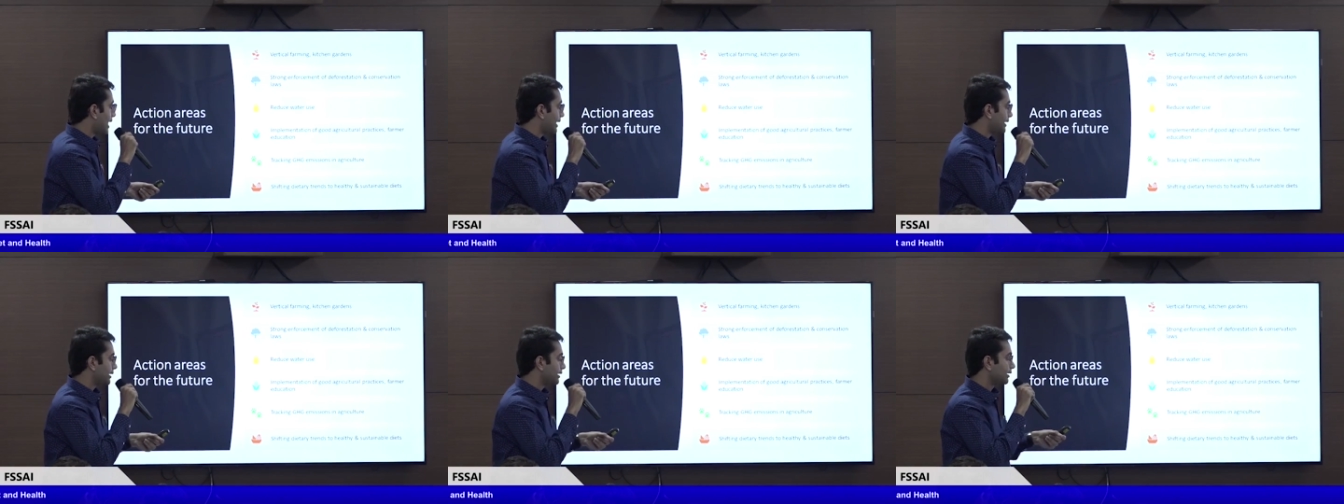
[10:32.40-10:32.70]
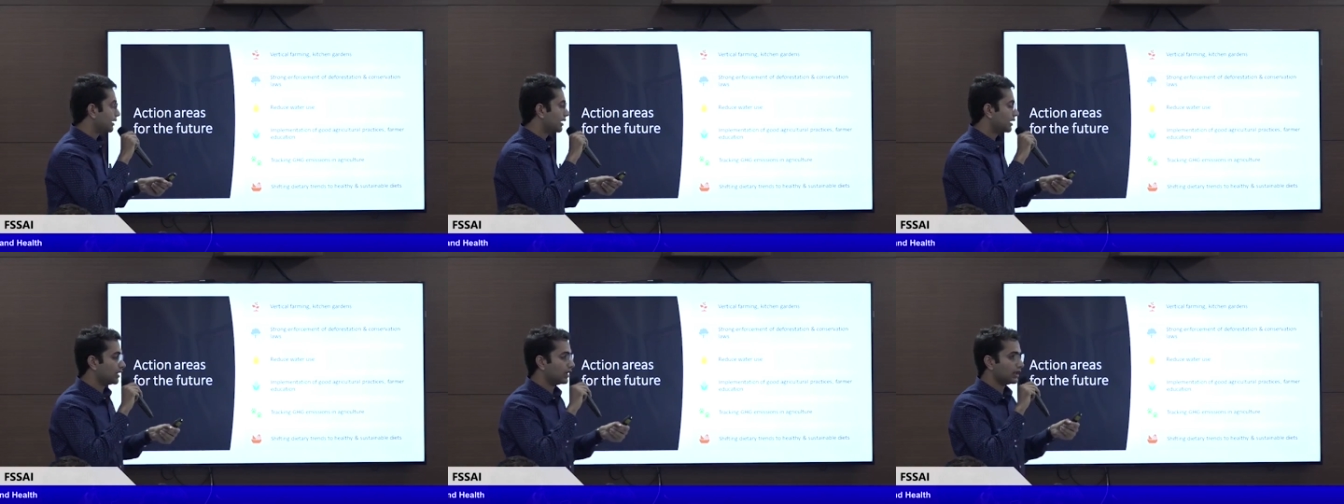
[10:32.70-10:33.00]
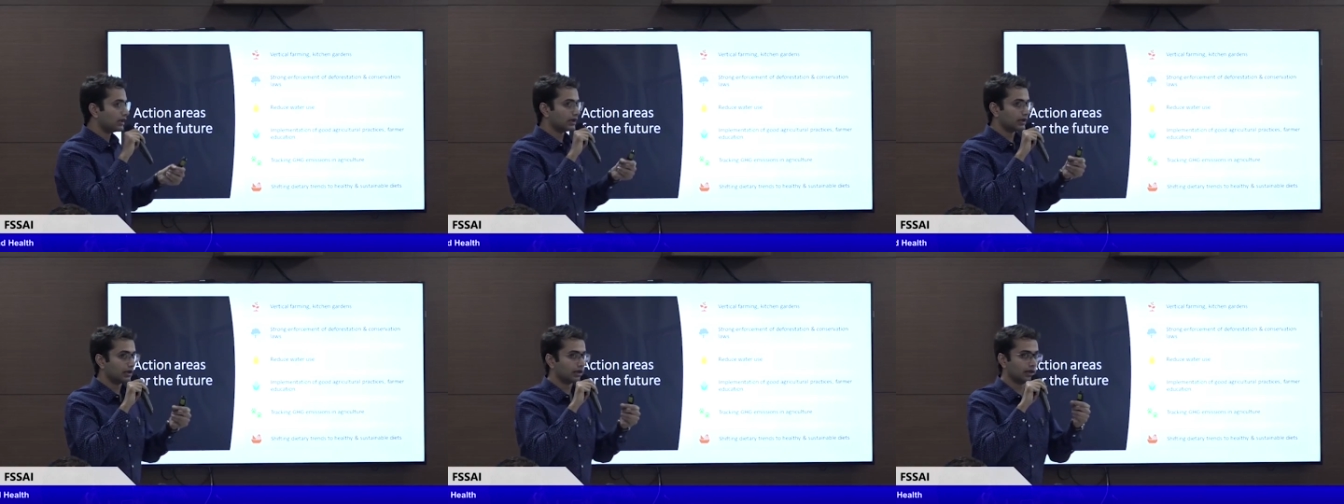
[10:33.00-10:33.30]
And
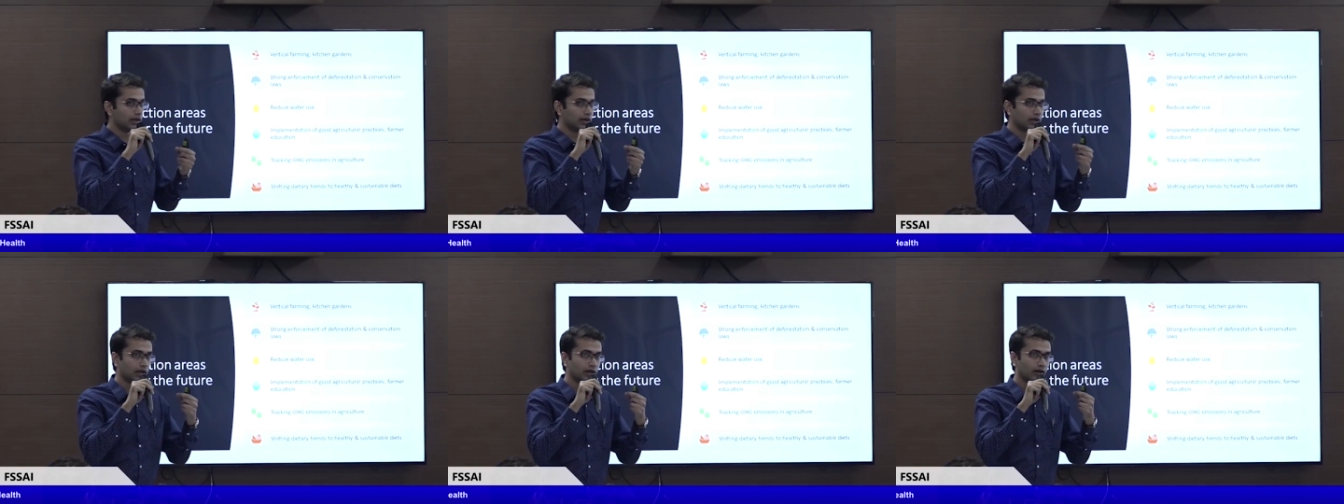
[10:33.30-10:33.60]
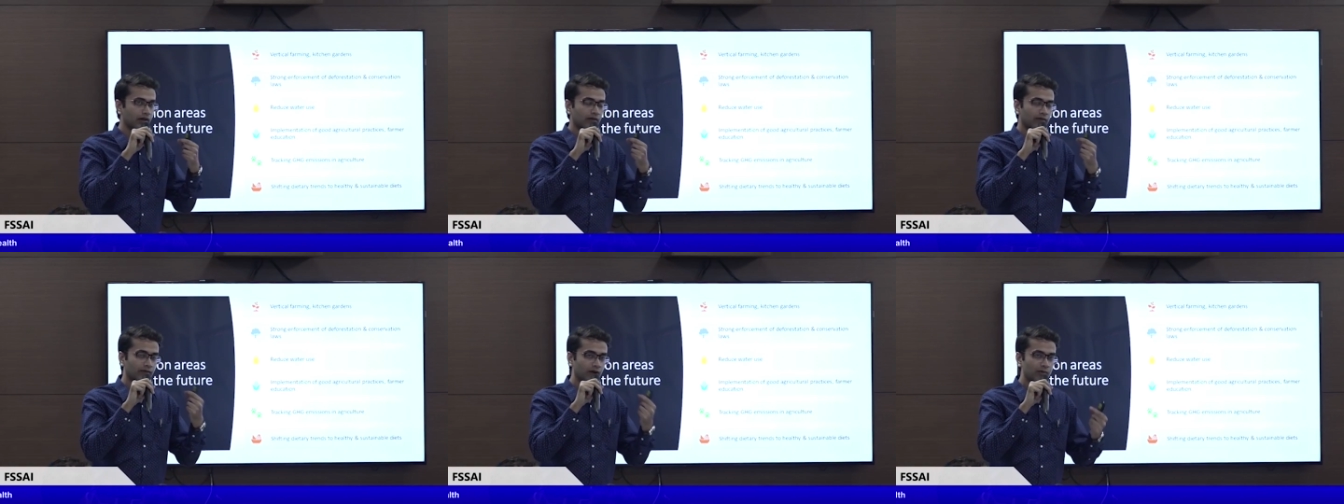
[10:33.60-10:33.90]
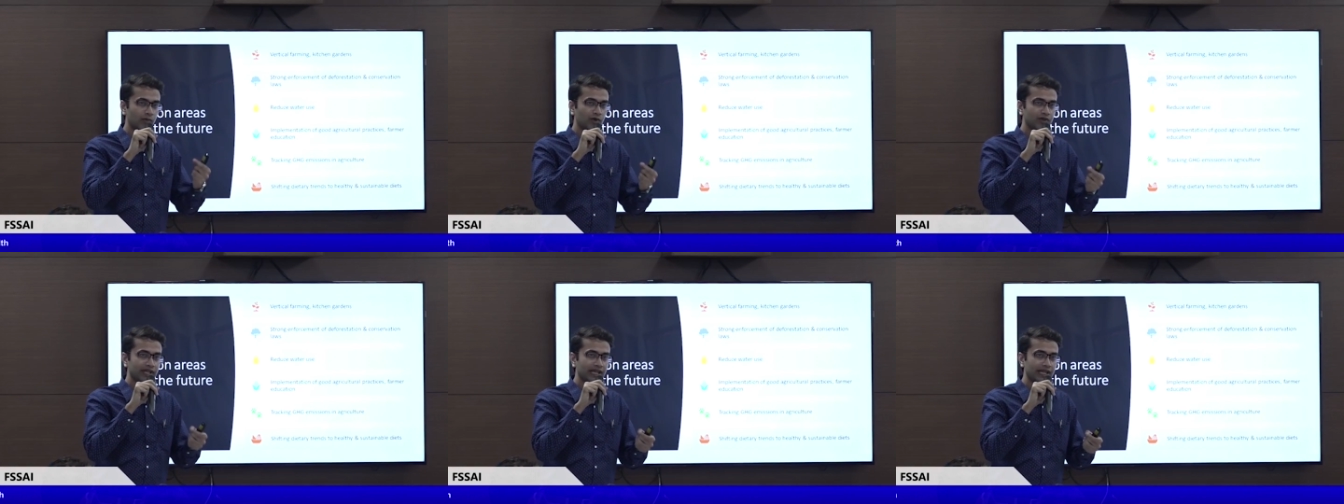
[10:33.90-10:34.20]

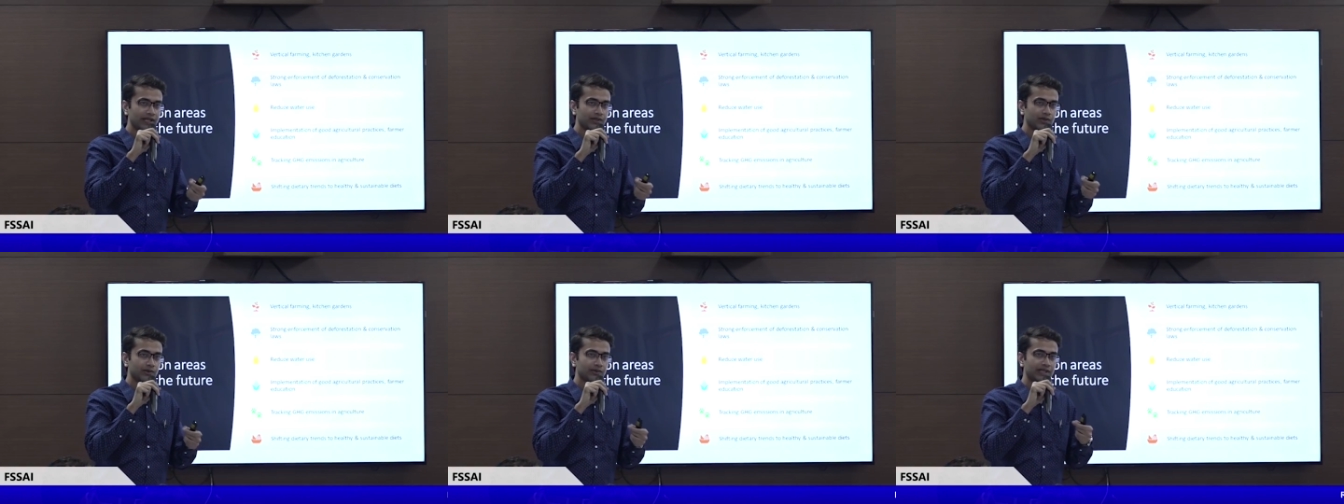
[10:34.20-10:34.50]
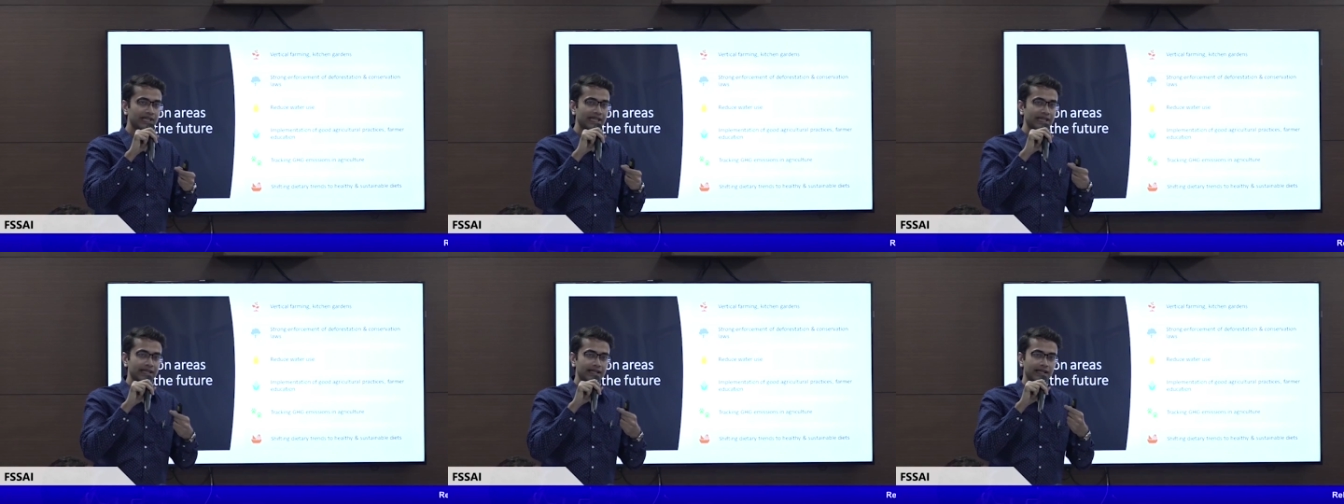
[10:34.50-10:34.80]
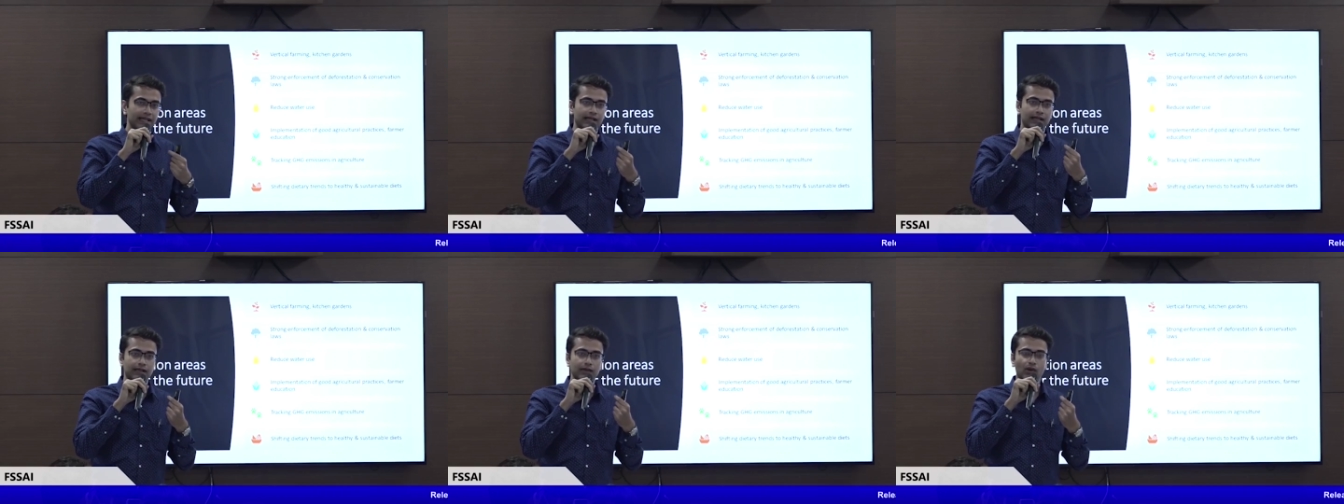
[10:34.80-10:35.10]
one more thing to
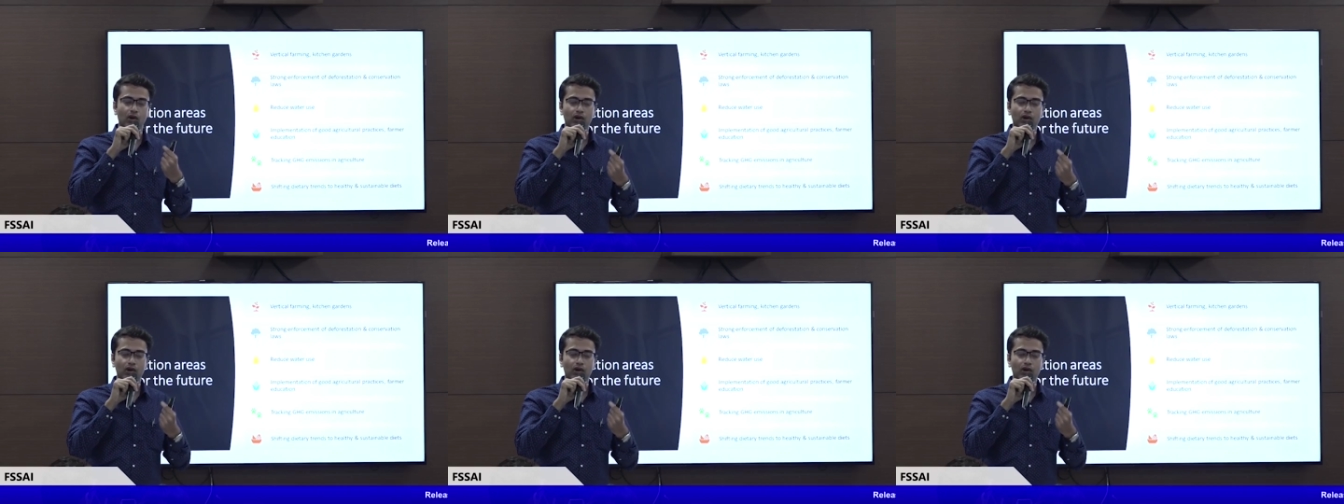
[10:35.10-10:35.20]
the